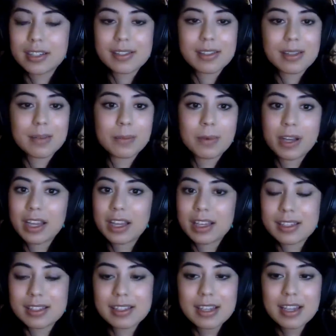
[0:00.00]
some
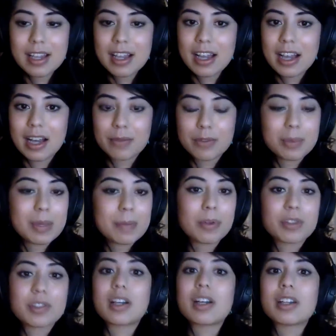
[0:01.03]
ways for
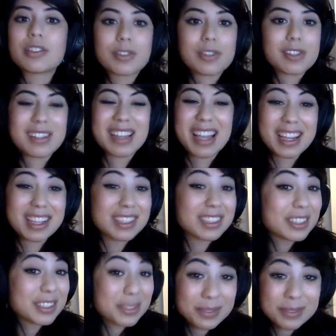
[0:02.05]
people to
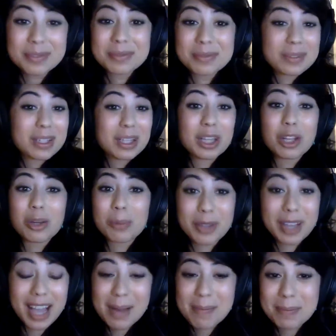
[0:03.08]
understand global
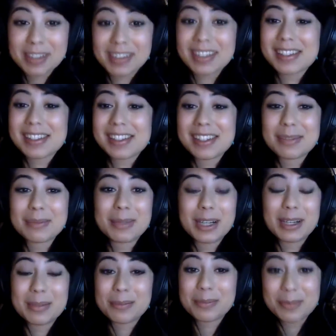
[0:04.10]
capitalism,
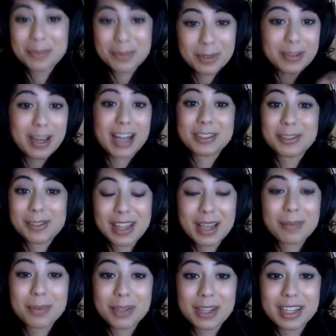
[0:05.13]
the factors
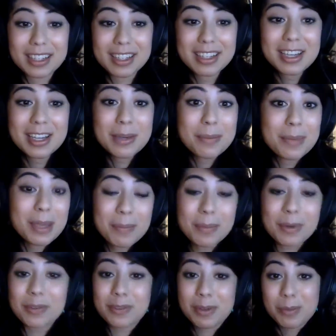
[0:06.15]
that bring
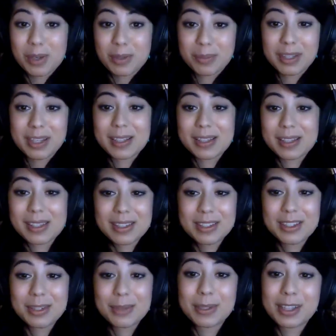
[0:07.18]
people from one place
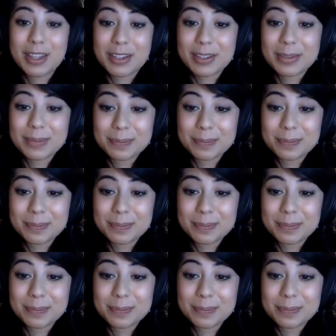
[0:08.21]
to another.